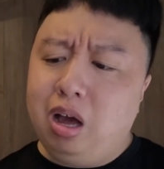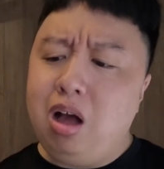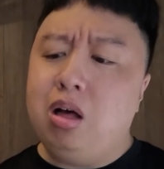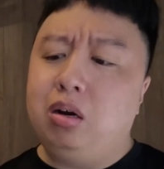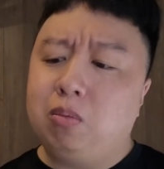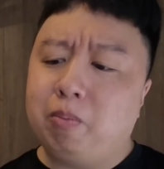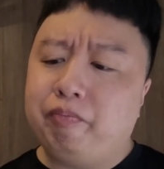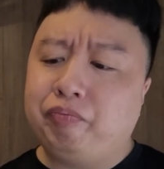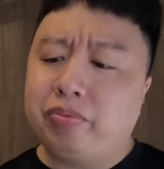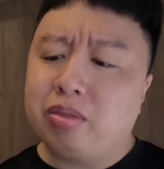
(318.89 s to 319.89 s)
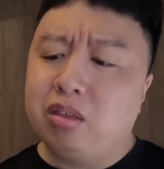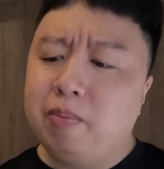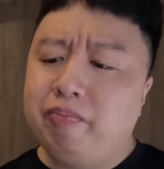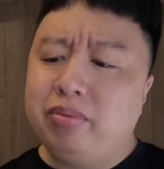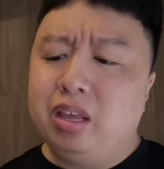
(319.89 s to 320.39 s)
Huh.
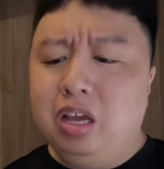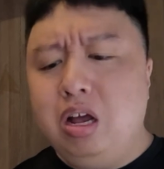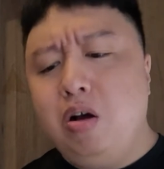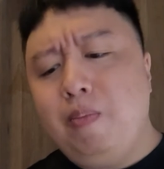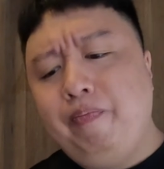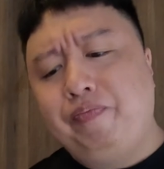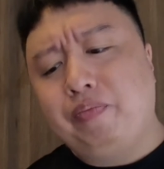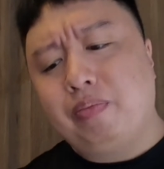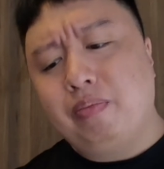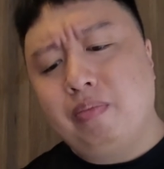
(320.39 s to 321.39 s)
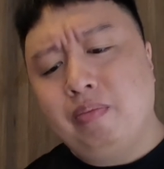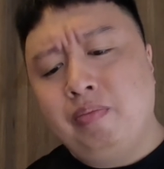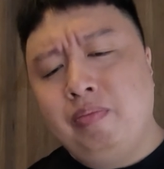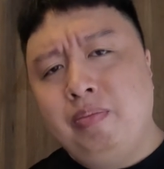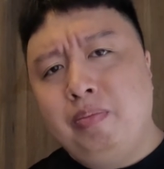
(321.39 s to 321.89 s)
You know,
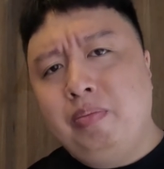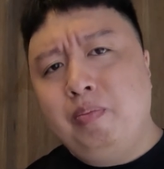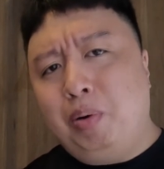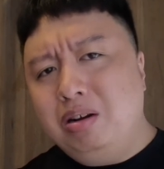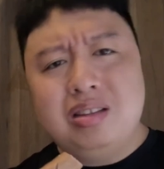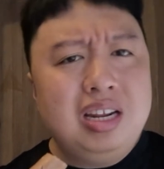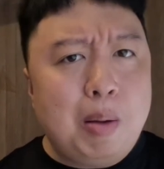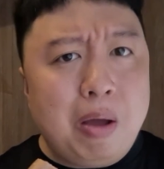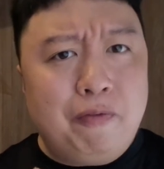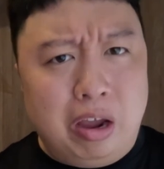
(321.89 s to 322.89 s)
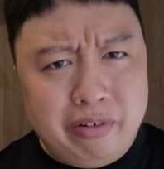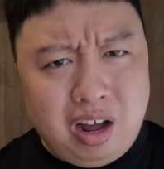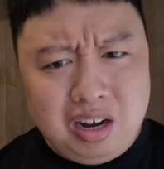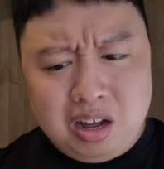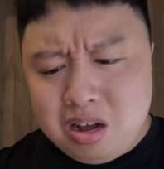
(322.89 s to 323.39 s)
personally not my favorite
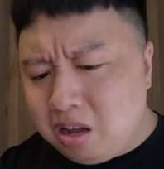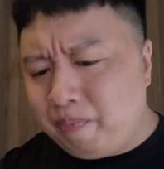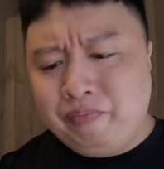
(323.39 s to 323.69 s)
hot dog.